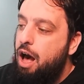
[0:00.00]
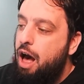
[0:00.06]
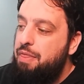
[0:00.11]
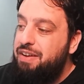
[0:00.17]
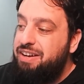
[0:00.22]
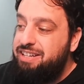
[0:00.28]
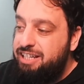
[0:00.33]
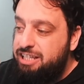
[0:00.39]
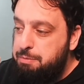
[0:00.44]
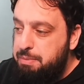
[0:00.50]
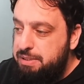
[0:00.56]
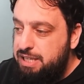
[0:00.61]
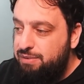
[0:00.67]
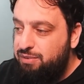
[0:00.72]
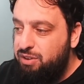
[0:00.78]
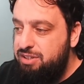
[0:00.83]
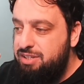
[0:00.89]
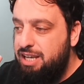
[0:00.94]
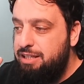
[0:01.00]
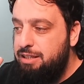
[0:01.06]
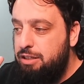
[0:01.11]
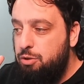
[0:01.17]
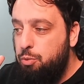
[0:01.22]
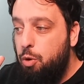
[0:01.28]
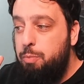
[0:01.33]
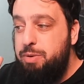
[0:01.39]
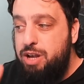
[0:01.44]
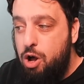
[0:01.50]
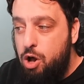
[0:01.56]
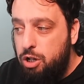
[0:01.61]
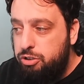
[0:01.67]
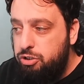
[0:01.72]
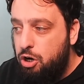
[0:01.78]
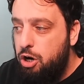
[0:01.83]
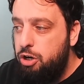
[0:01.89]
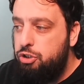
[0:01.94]
They did specifically say that there will be
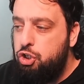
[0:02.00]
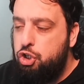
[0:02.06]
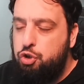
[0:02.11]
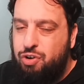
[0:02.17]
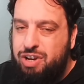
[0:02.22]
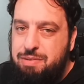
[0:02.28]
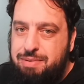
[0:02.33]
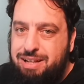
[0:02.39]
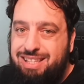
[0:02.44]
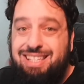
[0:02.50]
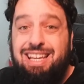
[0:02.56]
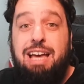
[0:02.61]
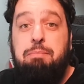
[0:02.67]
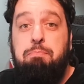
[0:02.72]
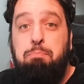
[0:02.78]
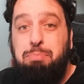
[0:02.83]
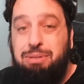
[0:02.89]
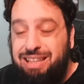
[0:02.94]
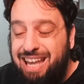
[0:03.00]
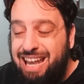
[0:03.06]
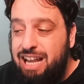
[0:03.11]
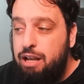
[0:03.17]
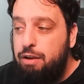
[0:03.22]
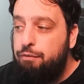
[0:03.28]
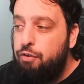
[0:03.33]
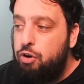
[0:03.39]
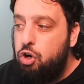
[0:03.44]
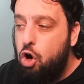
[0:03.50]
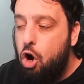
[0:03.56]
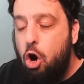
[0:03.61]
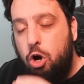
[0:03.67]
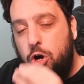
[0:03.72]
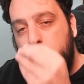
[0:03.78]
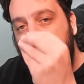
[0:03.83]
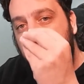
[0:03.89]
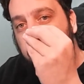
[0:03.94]
alt arts, treatments, and bling for
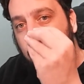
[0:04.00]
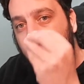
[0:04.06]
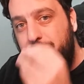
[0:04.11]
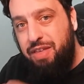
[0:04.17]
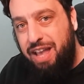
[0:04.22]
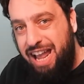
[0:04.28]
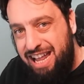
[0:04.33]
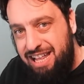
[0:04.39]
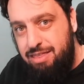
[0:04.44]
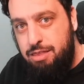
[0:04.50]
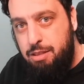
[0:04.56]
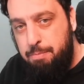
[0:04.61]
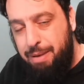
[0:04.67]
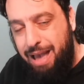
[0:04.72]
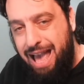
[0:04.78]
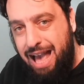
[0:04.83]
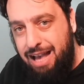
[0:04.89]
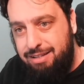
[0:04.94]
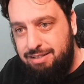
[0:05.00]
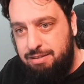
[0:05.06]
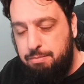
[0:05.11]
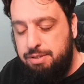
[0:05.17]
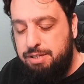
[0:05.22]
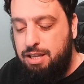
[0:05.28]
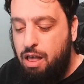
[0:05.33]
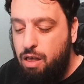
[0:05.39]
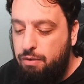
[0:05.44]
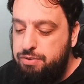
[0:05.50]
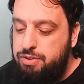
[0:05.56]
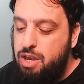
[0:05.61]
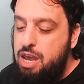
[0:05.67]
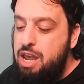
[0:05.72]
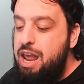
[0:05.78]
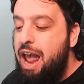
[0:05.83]
cards within the packs themselves,